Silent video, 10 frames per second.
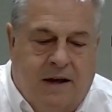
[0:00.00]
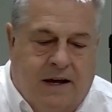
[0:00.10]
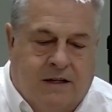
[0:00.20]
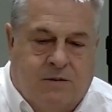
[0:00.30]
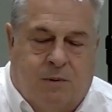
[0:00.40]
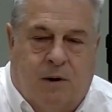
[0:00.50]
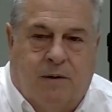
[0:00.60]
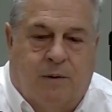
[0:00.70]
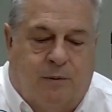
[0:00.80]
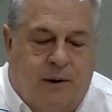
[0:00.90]
It's part of
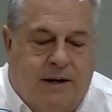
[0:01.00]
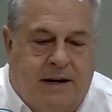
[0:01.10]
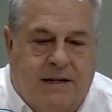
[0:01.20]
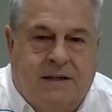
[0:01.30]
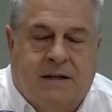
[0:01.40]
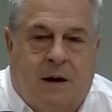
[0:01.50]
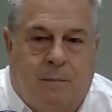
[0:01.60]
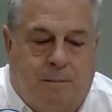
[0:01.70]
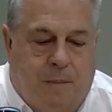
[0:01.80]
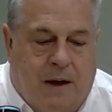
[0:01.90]
the 3D
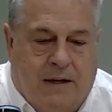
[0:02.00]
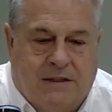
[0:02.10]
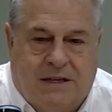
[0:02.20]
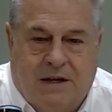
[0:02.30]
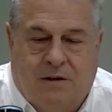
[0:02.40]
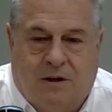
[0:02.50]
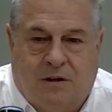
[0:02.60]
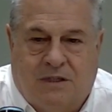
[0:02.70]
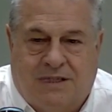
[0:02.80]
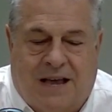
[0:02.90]
uh, skill
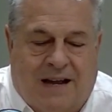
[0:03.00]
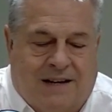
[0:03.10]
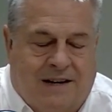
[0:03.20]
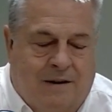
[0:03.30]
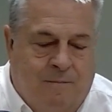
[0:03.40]
set.